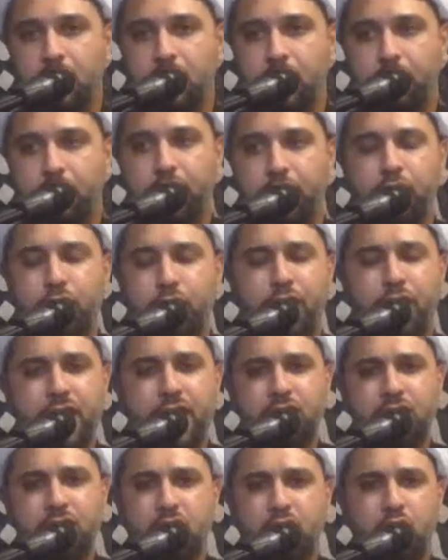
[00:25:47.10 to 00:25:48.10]
So you
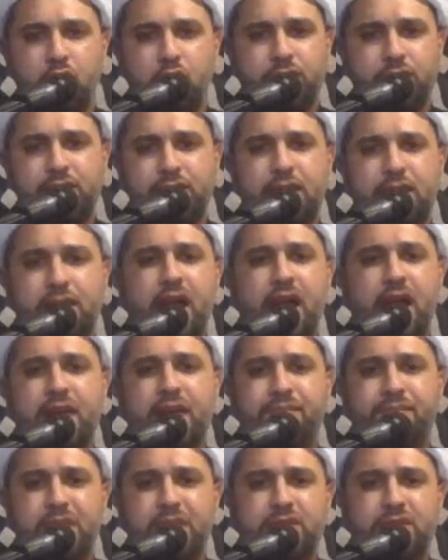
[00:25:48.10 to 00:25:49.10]
find across
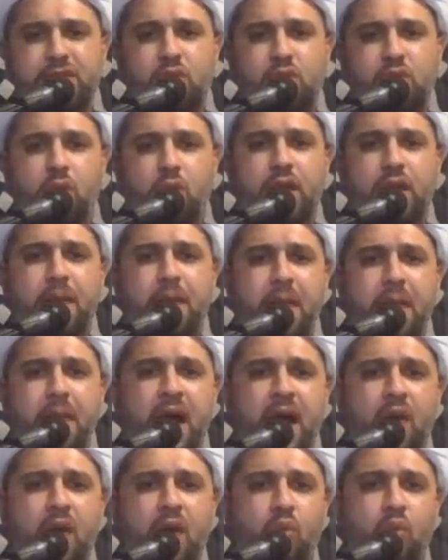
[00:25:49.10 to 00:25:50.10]
time these
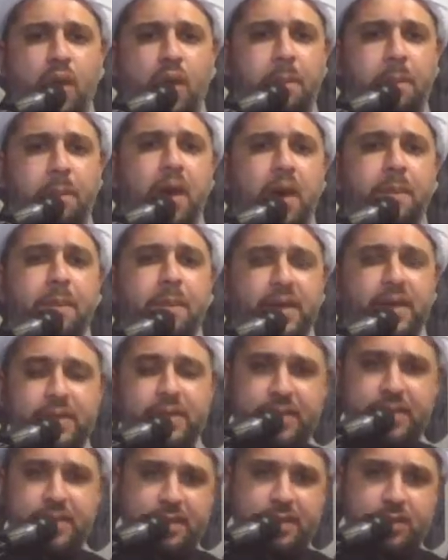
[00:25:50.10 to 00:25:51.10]
ulama were
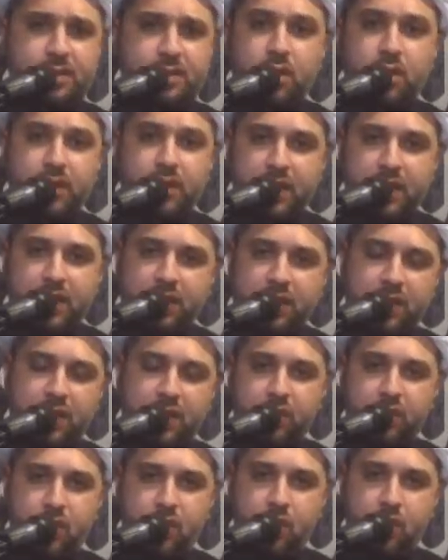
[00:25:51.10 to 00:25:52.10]
puppets, and this is not
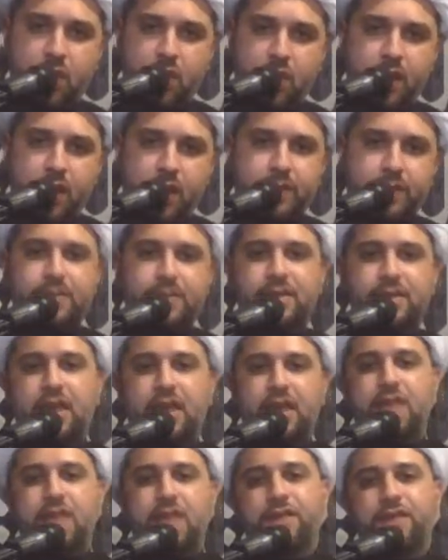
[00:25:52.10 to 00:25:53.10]
anything new. This is
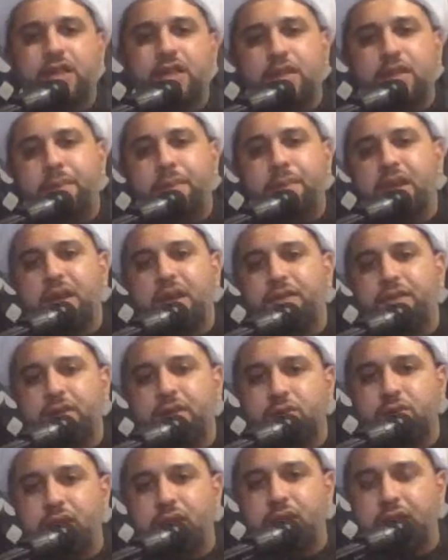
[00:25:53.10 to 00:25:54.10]
even in the
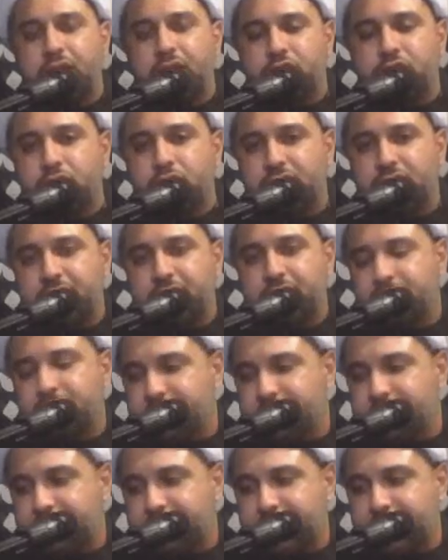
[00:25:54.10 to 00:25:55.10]
previous religions, and
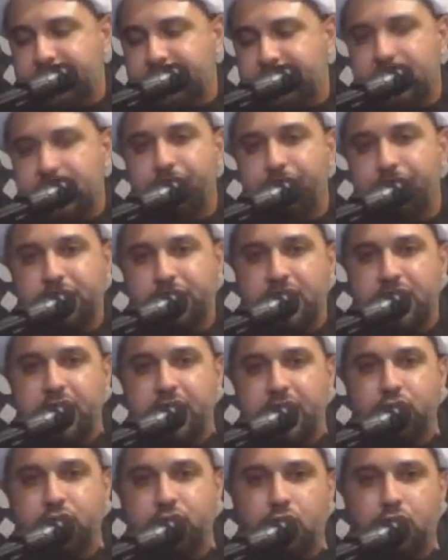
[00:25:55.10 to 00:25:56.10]
this in itself is a
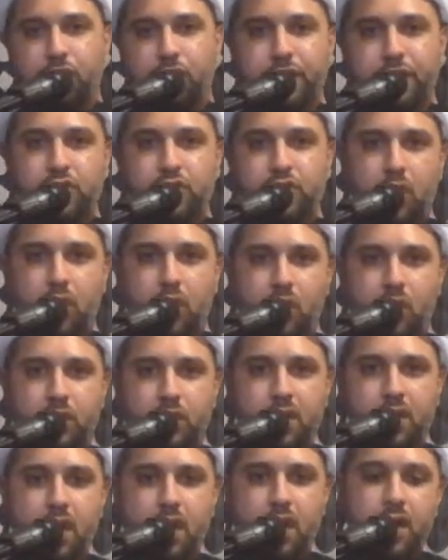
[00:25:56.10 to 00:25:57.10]
lecture of its
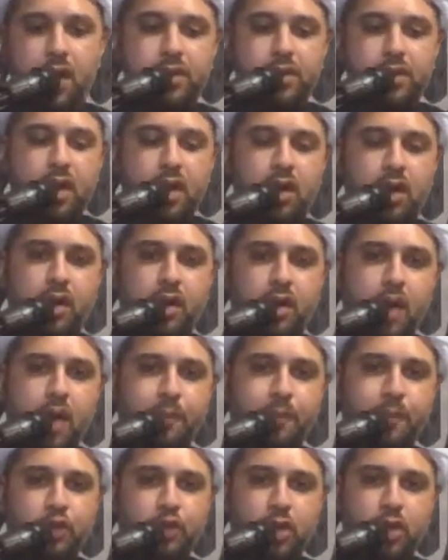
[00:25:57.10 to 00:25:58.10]
own. The
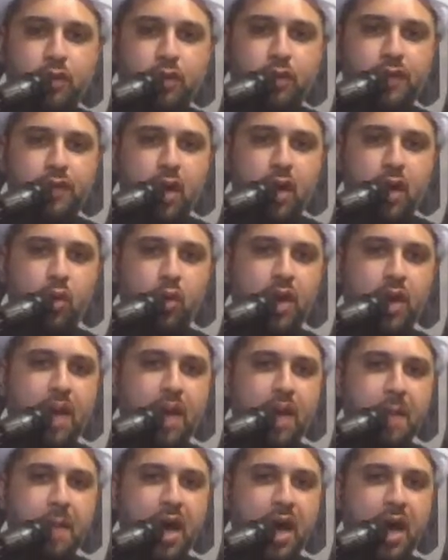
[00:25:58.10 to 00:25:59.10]
corruption of the
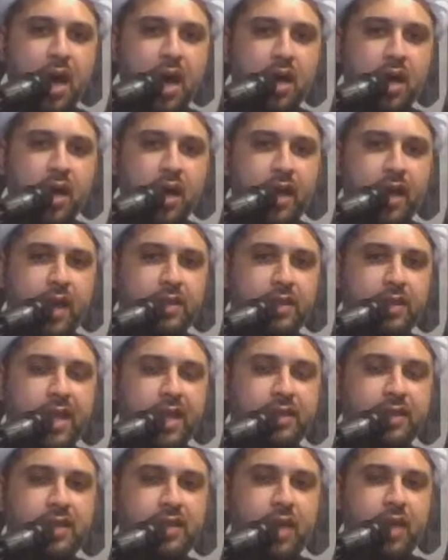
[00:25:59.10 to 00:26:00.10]
ulama in
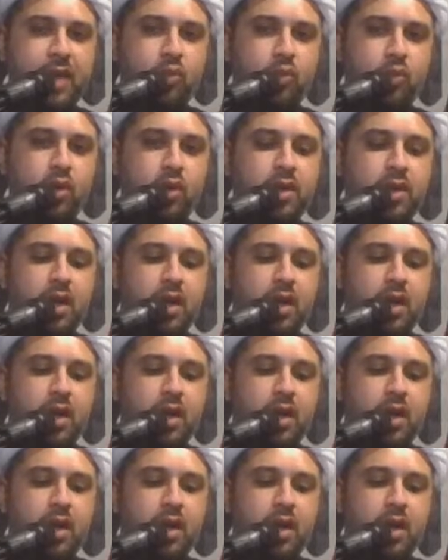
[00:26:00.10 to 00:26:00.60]
that they would